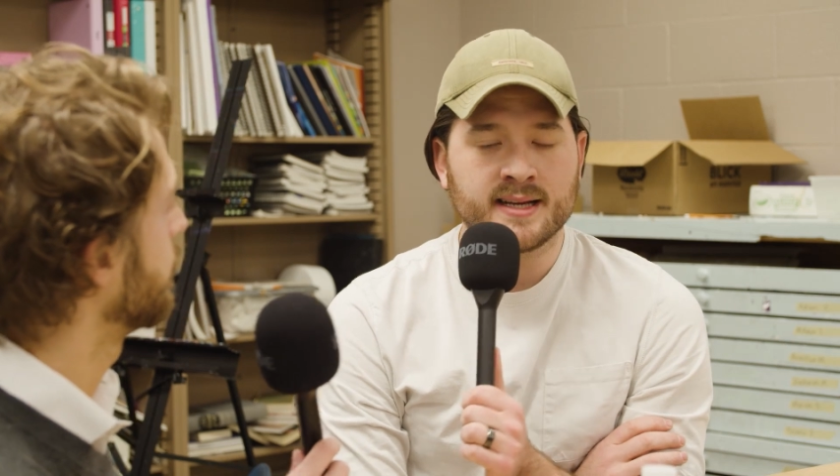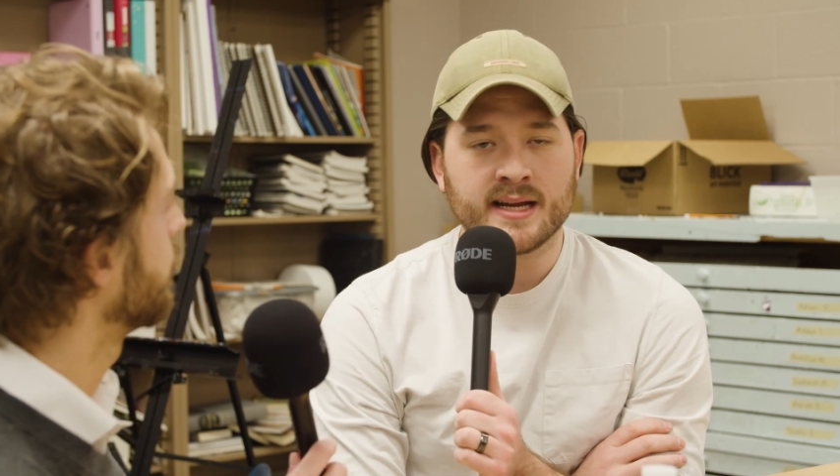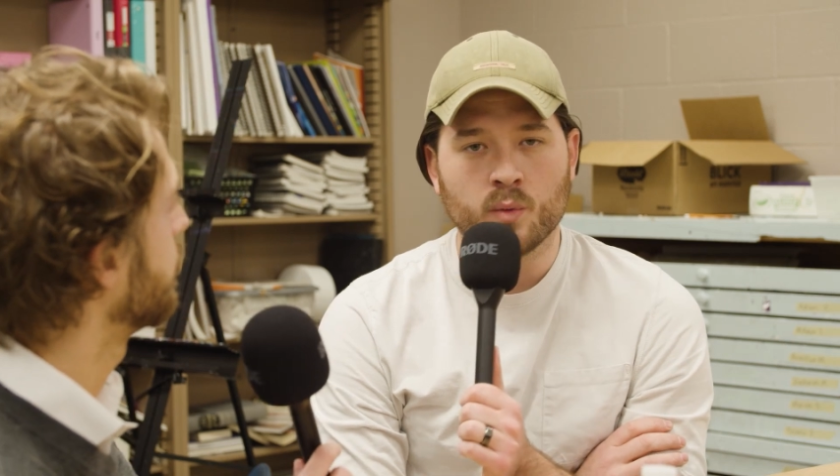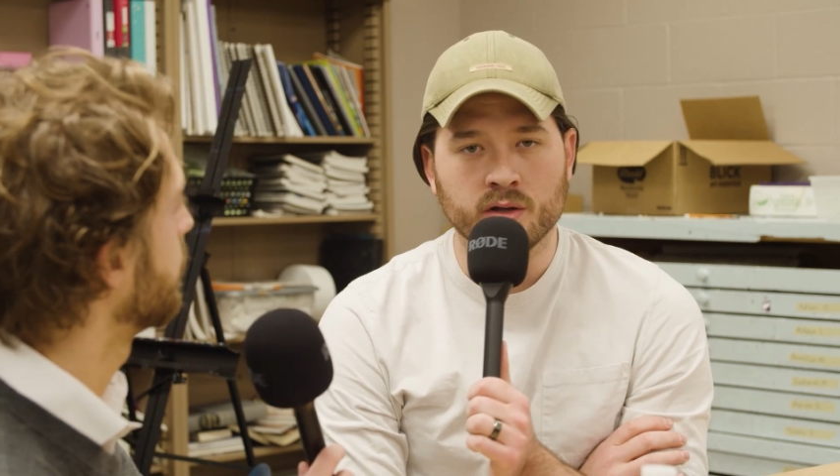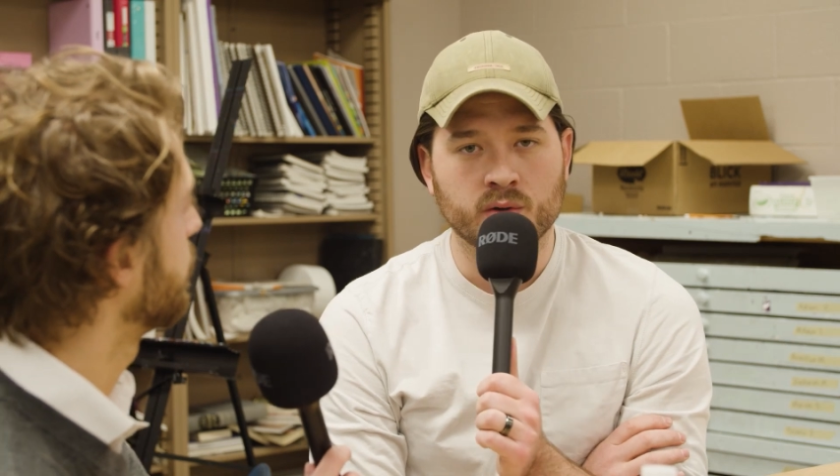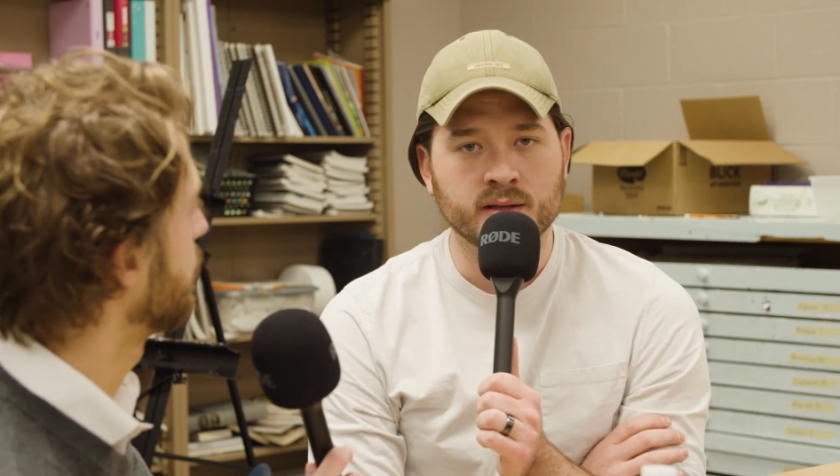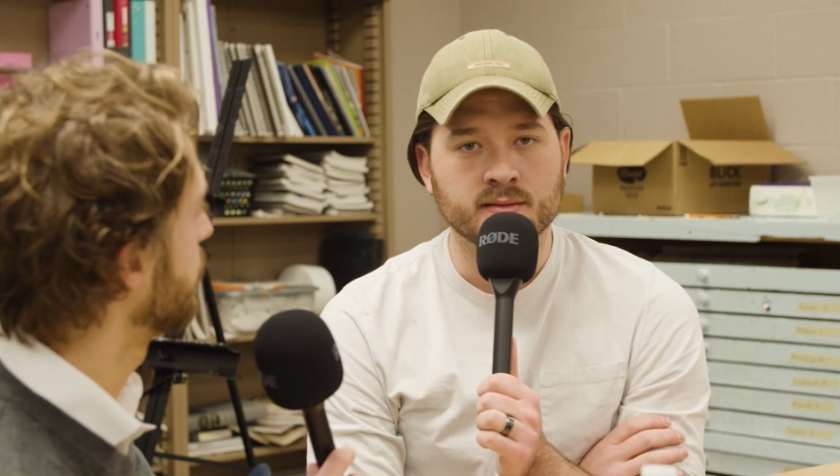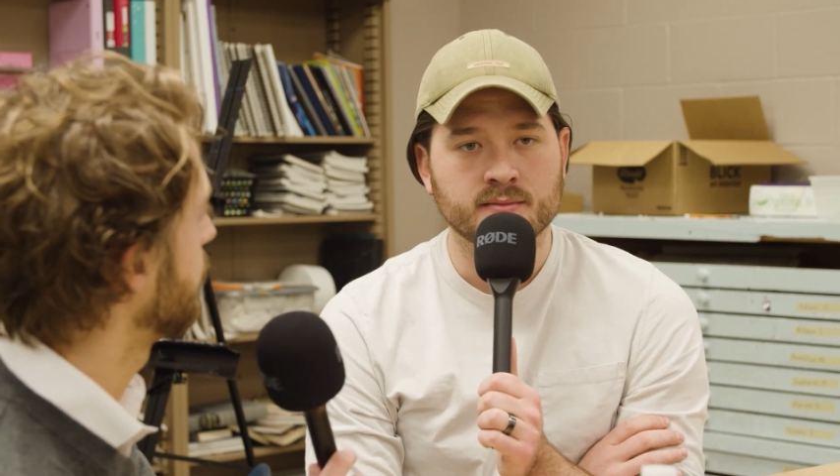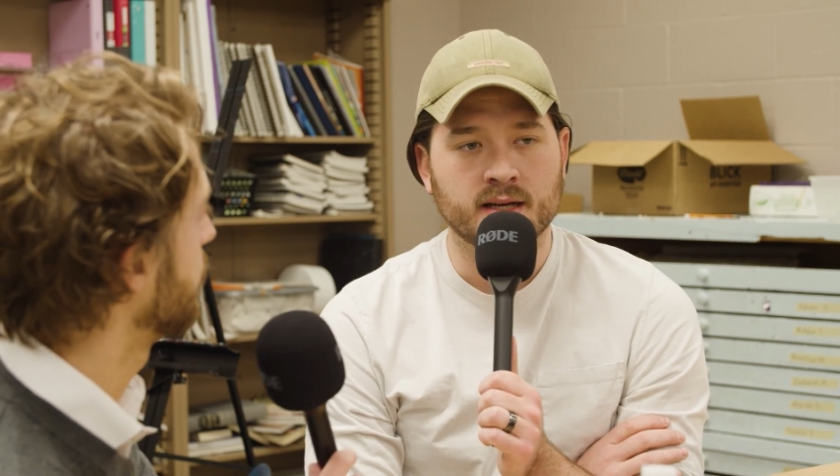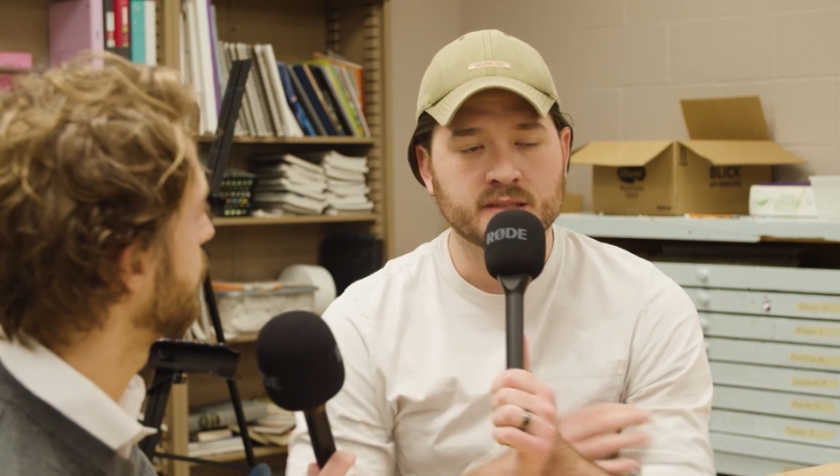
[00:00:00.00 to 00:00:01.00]
kind of what you
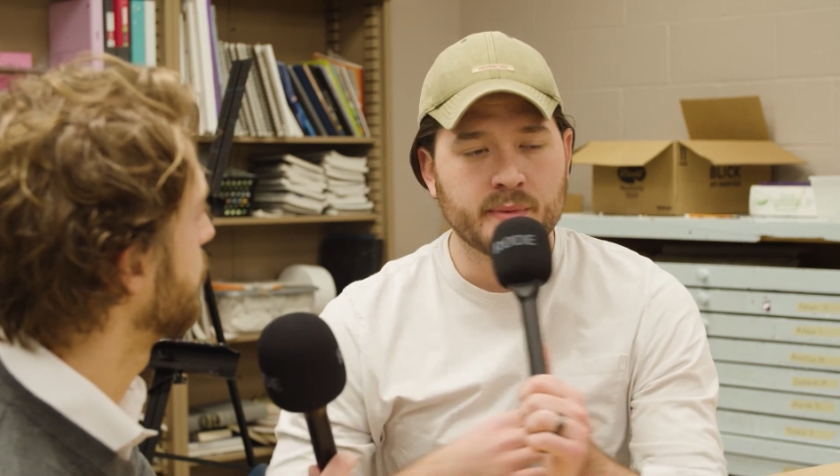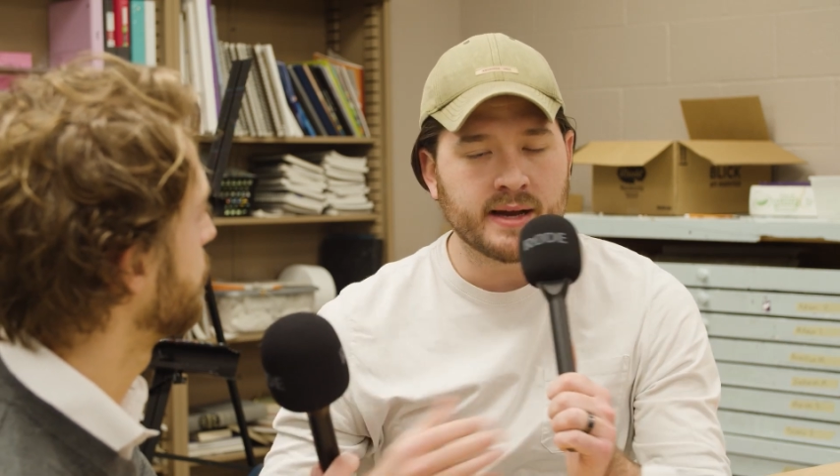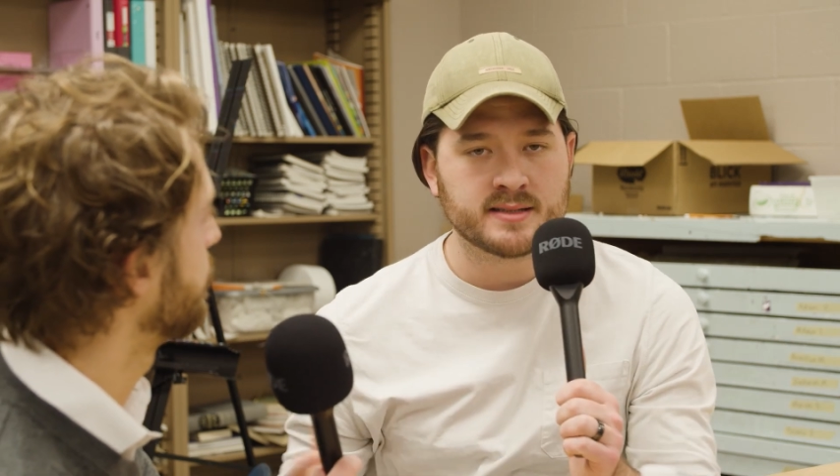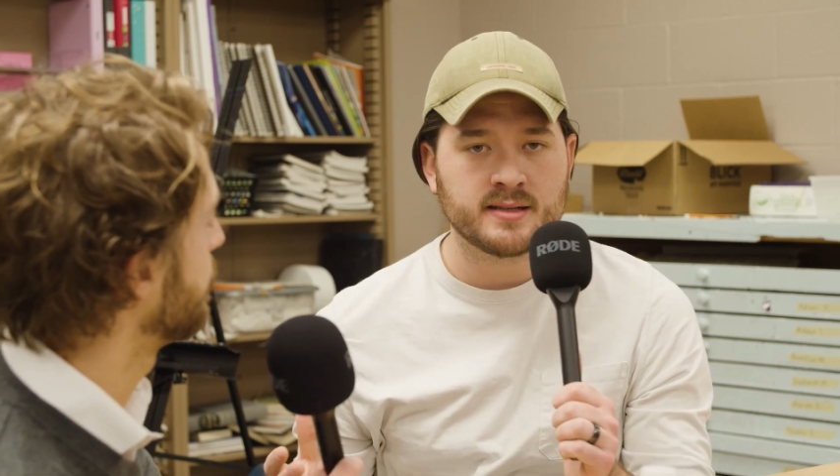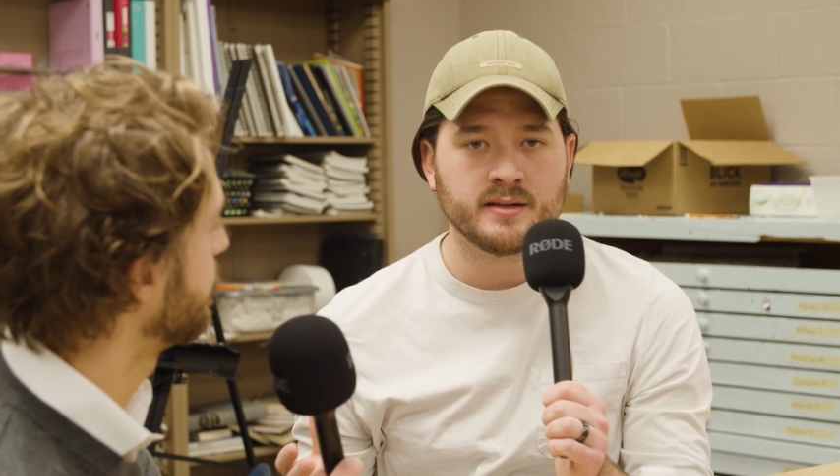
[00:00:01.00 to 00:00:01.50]
can expect.